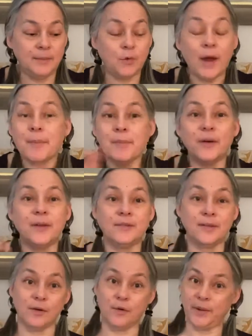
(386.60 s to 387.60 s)
cranberries
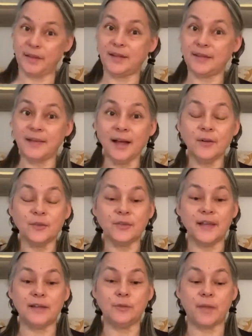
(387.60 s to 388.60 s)
to go with, because that goes
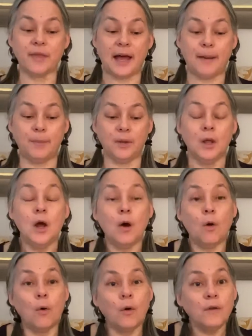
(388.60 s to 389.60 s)
nice with apple.
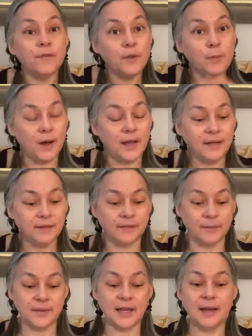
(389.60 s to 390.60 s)
Or if you wanted,
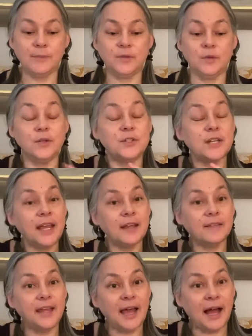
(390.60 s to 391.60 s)
sometimes you could
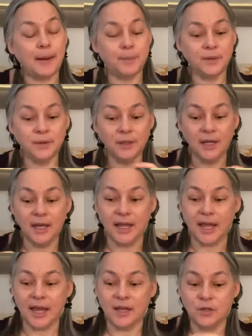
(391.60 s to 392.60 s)
take the apple
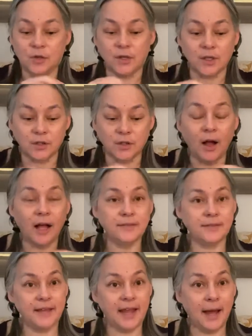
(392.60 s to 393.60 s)
and you could toss
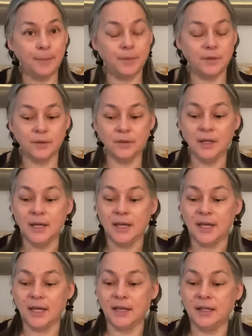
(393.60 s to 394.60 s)
the apple
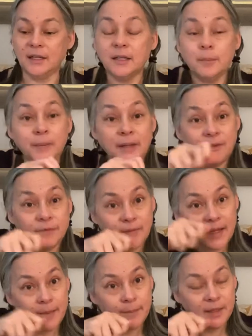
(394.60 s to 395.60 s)
in a little bit of
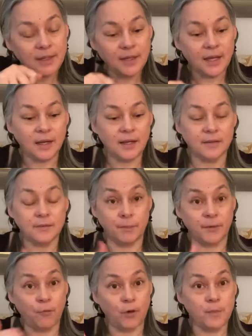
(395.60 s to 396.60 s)
lemon
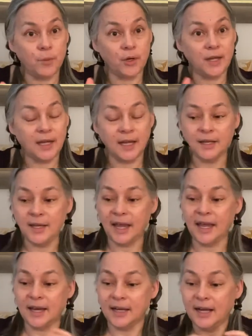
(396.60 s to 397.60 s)
before you put it in,
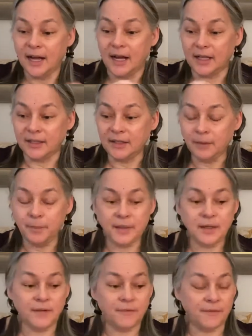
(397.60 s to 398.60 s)
and a little
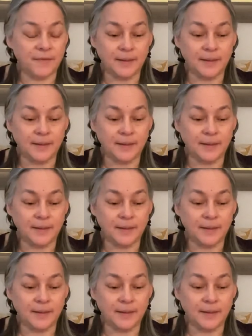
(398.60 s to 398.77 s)
bit of